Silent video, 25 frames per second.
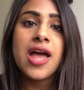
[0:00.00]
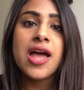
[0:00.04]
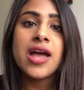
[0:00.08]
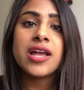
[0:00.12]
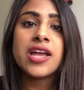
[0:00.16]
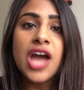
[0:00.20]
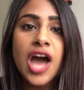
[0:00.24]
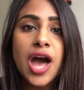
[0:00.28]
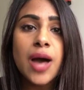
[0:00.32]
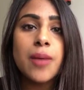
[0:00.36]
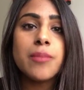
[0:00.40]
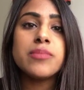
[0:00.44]

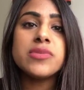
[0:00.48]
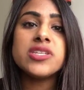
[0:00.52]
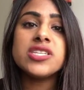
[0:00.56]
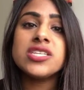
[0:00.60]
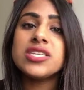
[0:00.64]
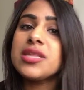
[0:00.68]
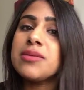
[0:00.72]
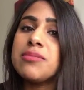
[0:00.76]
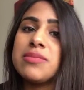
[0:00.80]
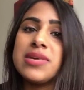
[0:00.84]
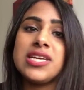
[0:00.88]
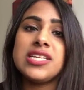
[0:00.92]
Come to the
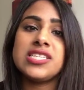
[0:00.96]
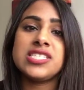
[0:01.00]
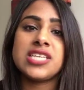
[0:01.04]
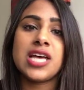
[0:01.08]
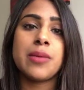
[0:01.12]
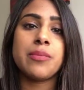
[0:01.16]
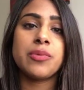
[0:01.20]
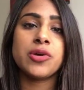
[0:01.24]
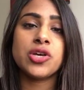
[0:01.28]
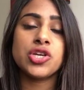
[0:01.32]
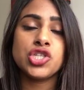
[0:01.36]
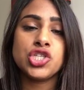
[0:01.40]
meetup
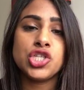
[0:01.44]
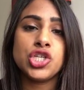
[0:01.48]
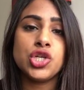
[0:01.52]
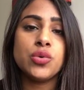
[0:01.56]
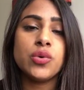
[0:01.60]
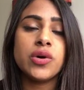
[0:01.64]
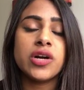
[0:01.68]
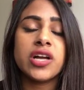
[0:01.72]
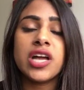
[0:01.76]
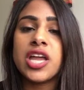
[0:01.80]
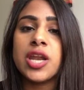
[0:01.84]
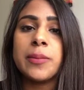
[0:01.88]
because you are
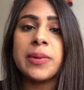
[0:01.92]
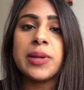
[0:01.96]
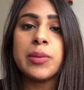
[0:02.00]
going to be